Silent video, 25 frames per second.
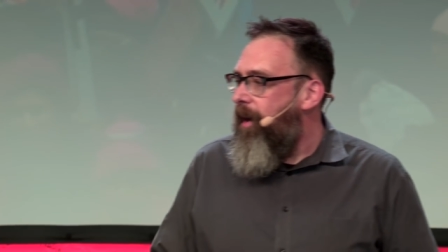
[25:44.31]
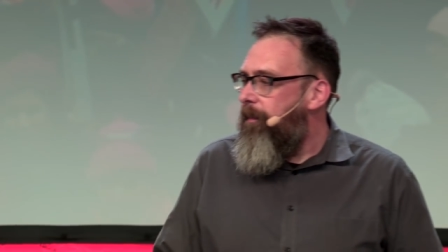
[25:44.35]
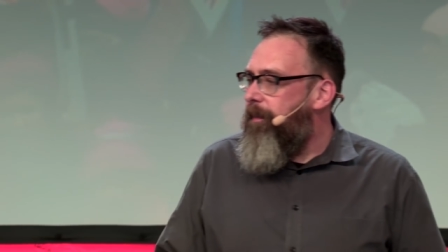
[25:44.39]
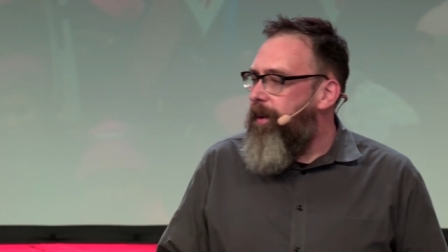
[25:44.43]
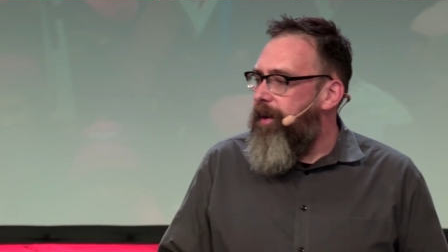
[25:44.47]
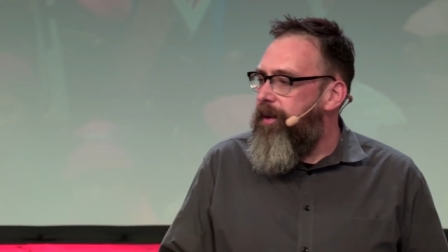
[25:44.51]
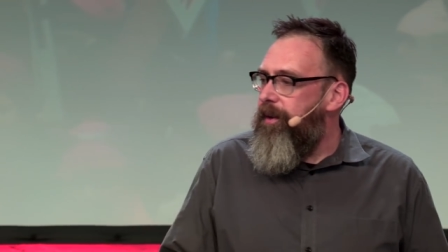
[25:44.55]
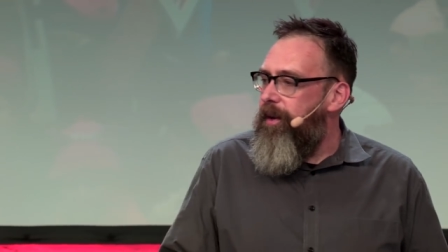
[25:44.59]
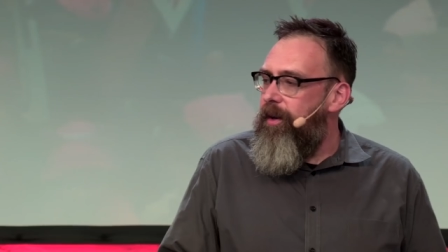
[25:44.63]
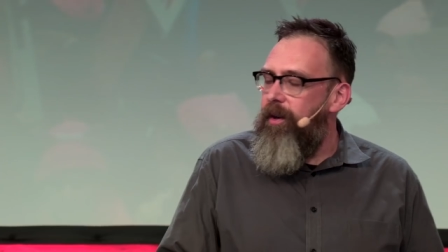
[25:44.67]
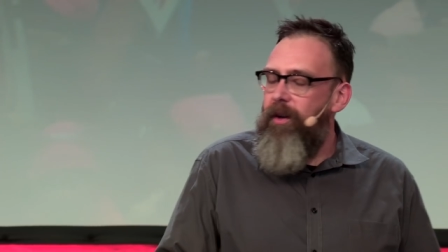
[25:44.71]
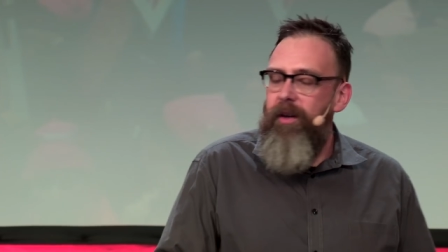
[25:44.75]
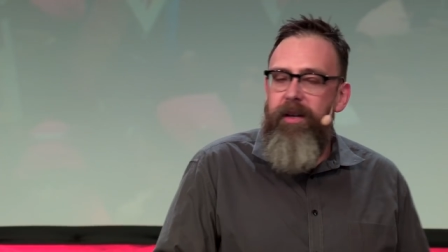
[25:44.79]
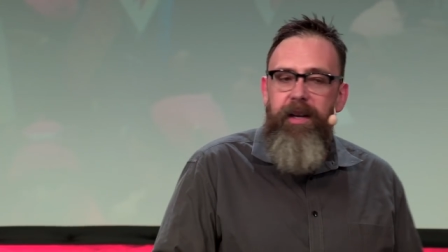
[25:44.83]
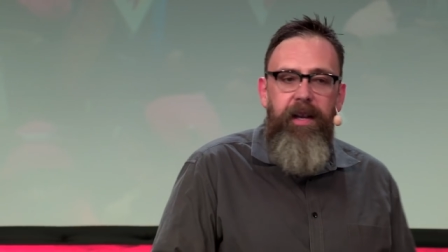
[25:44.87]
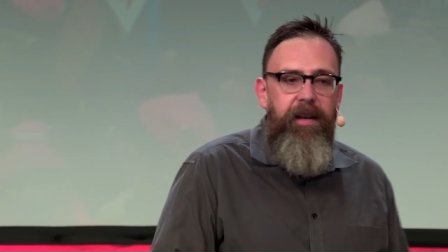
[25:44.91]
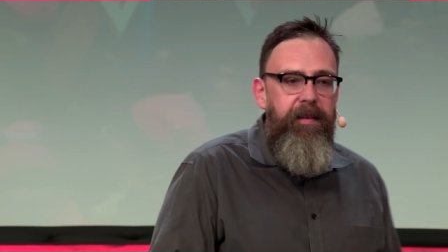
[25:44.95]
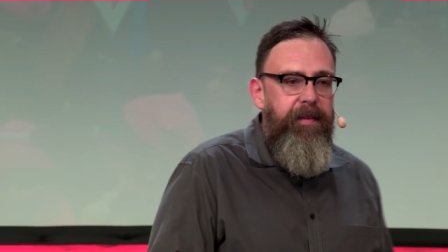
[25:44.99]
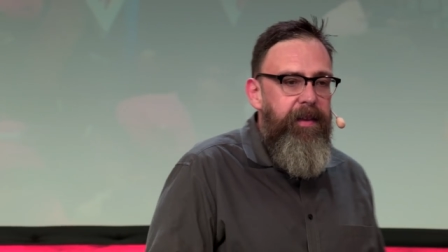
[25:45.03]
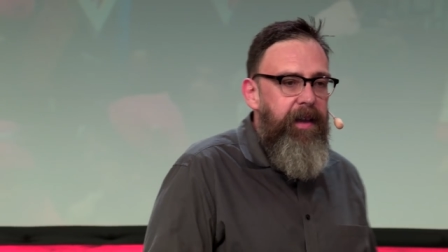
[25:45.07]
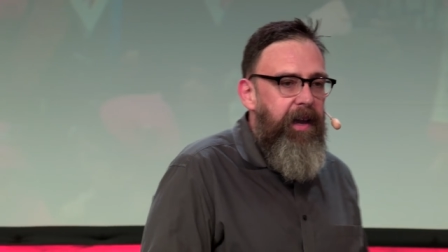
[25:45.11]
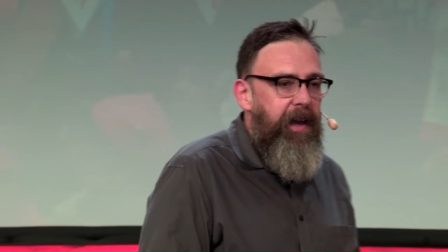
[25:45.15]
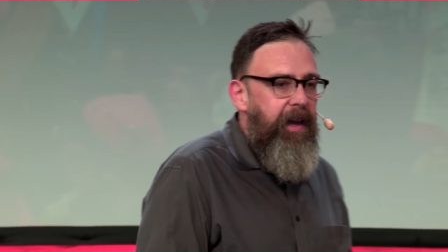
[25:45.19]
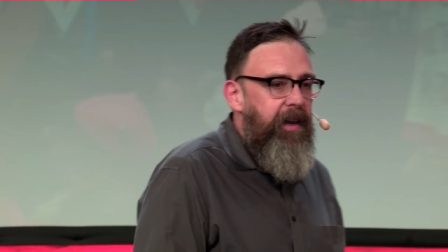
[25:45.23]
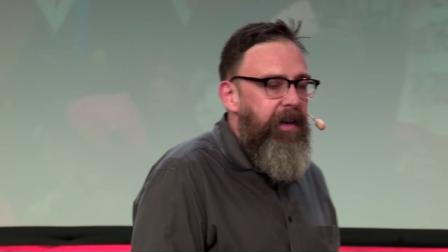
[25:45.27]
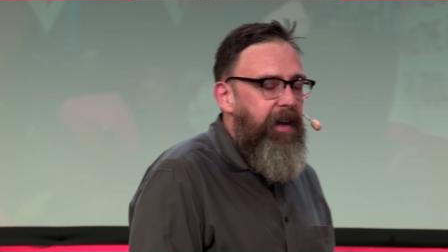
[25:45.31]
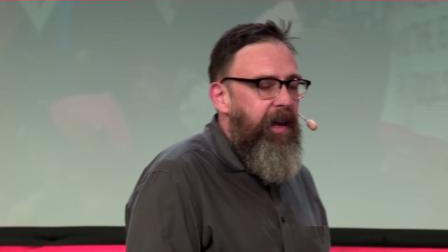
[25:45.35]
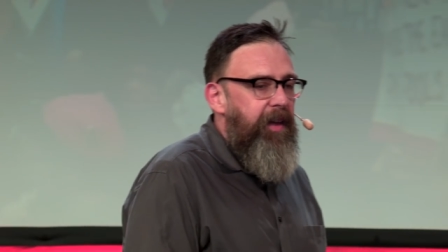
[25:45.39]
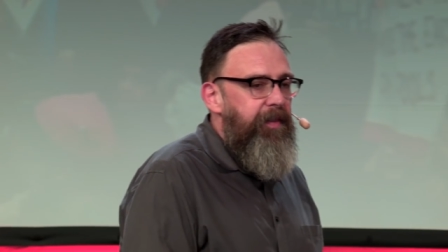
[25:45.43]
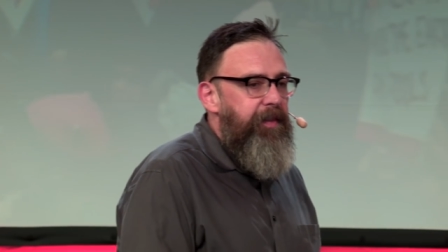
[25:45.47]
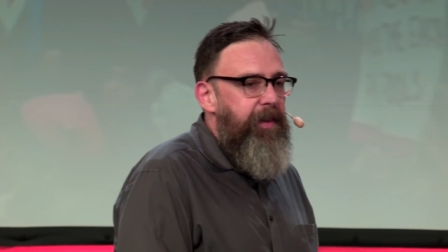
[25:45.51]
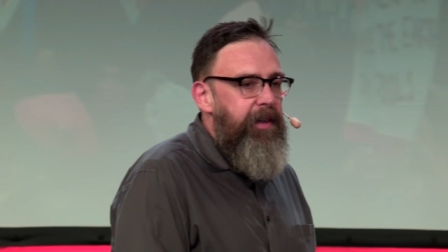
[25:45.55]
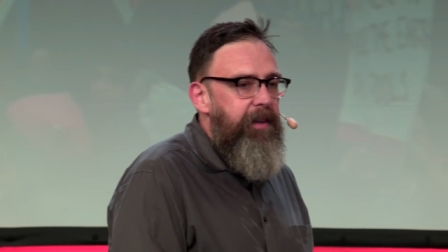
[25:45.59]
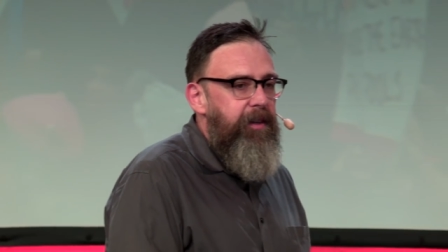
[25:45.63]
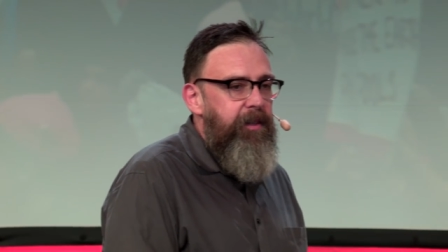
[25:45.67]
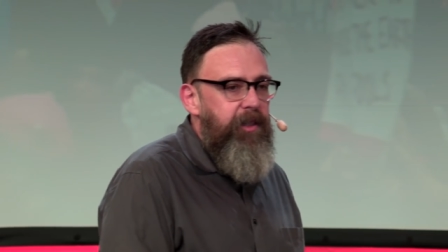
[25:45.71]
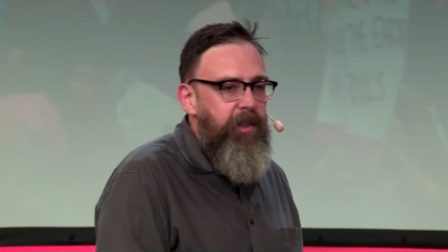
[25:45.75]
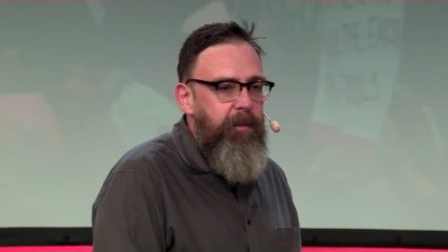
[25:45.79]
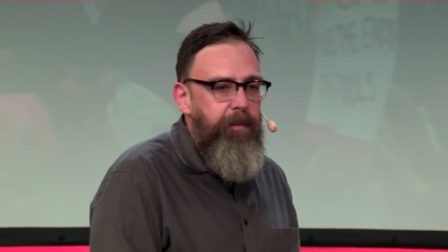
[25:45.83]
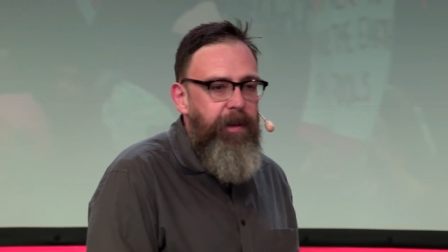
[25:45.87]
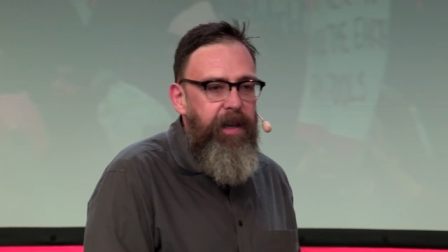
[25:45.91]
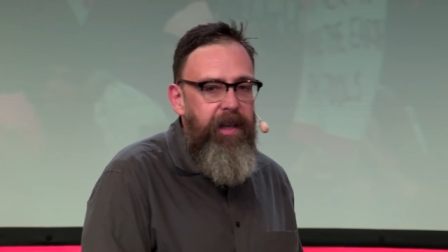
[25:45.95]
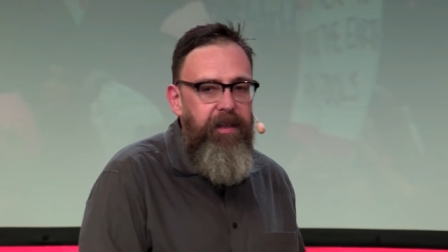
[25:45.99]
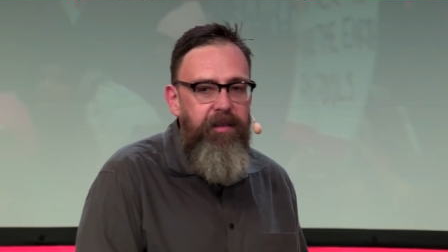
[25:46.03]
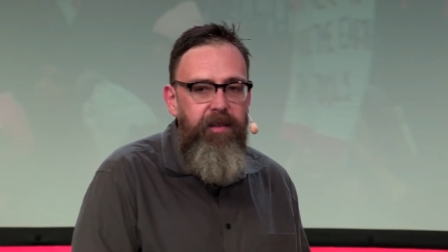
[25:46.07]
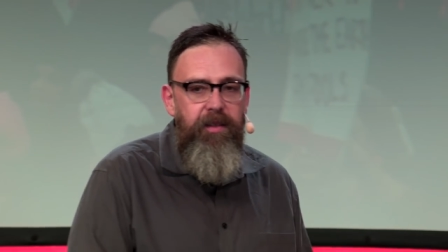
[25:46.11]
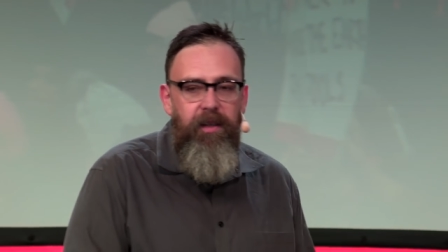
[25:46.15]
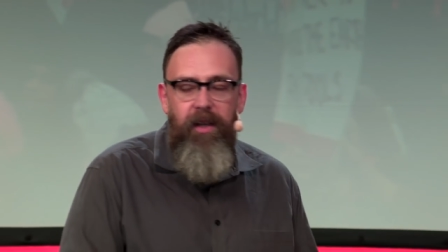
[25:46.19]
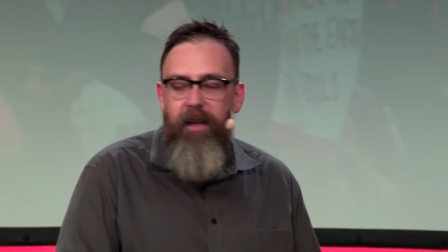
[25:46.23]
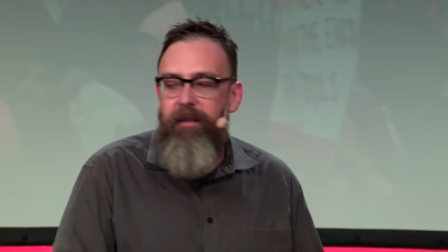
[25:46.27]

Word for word: But earning that at the expense